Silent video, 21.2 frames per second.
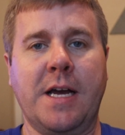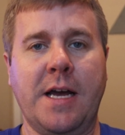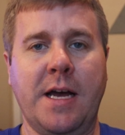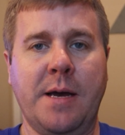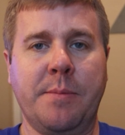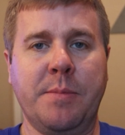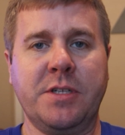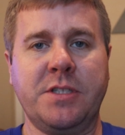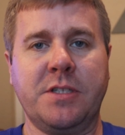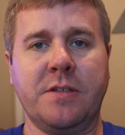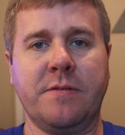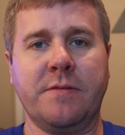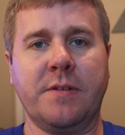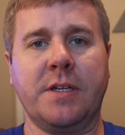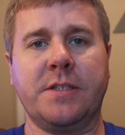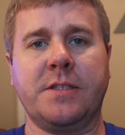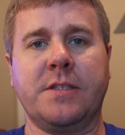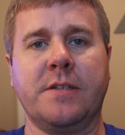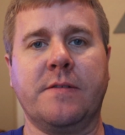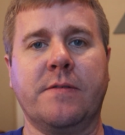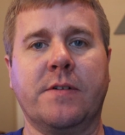how much
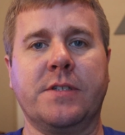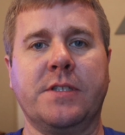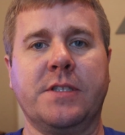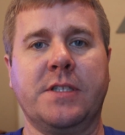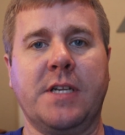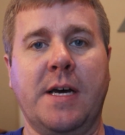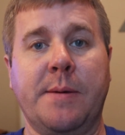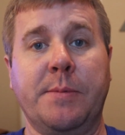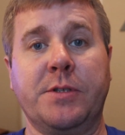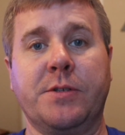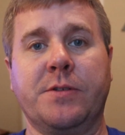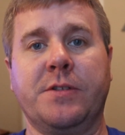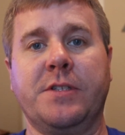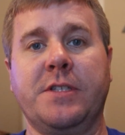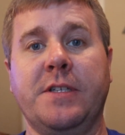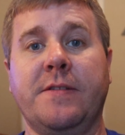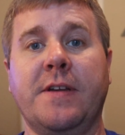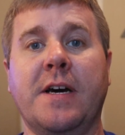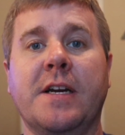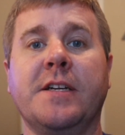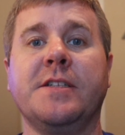invested versus how much
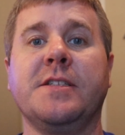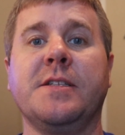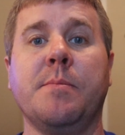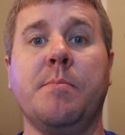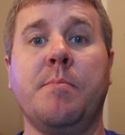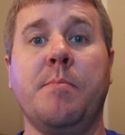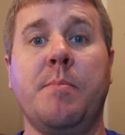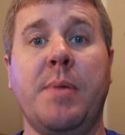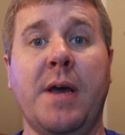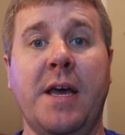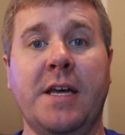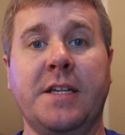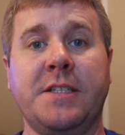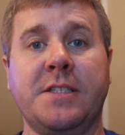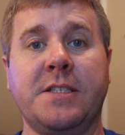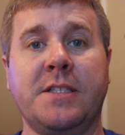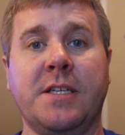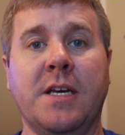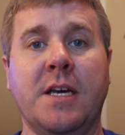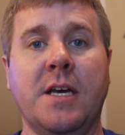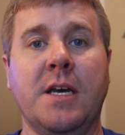received, that is the
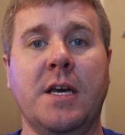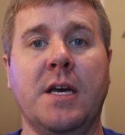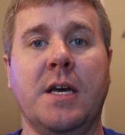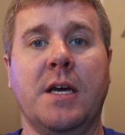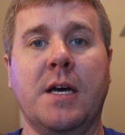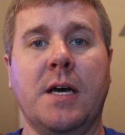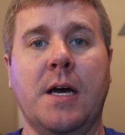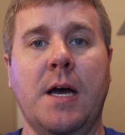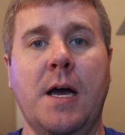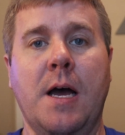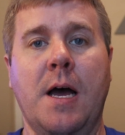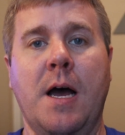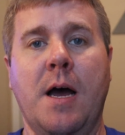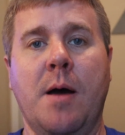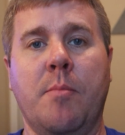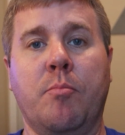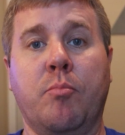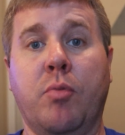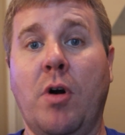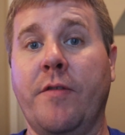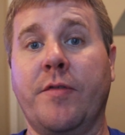best
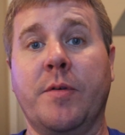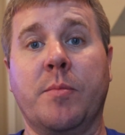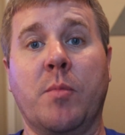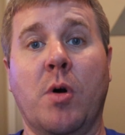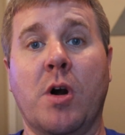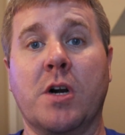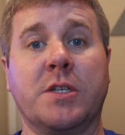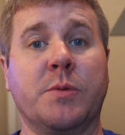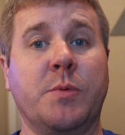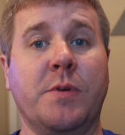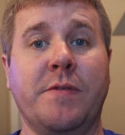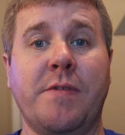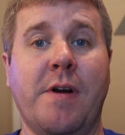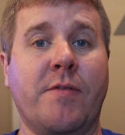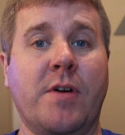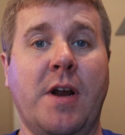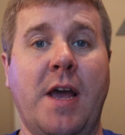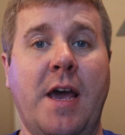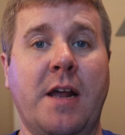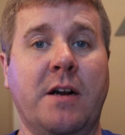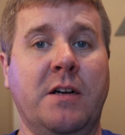profit margin we've
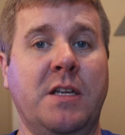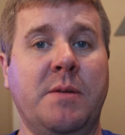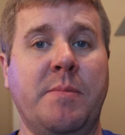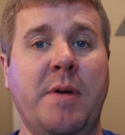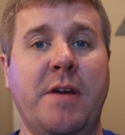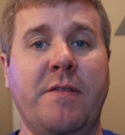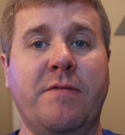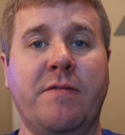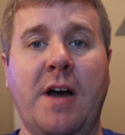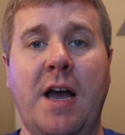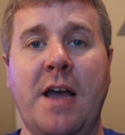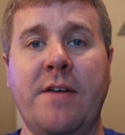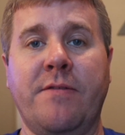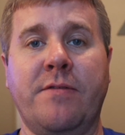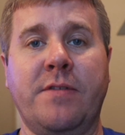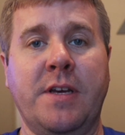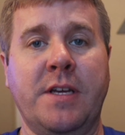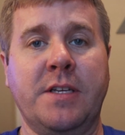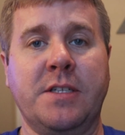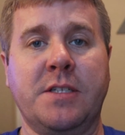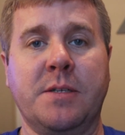ever had on eBay.
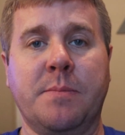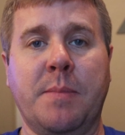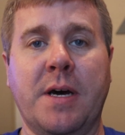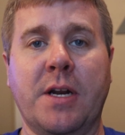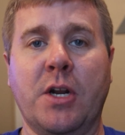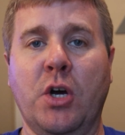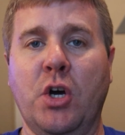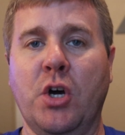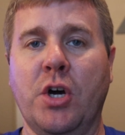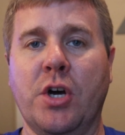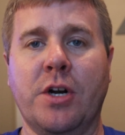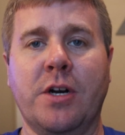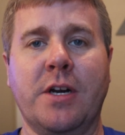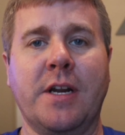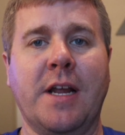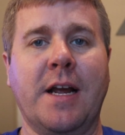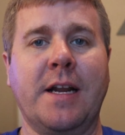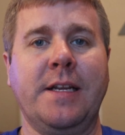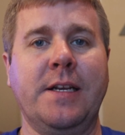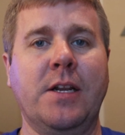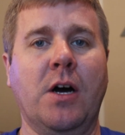5 into about
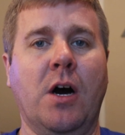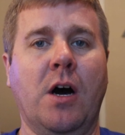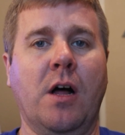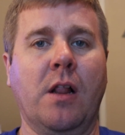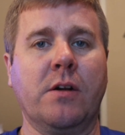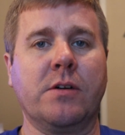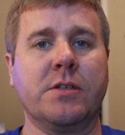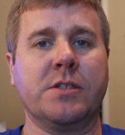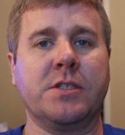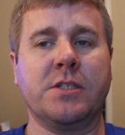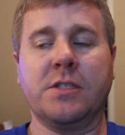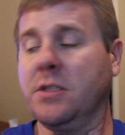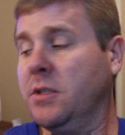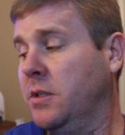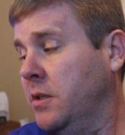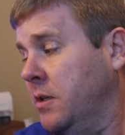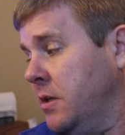$190.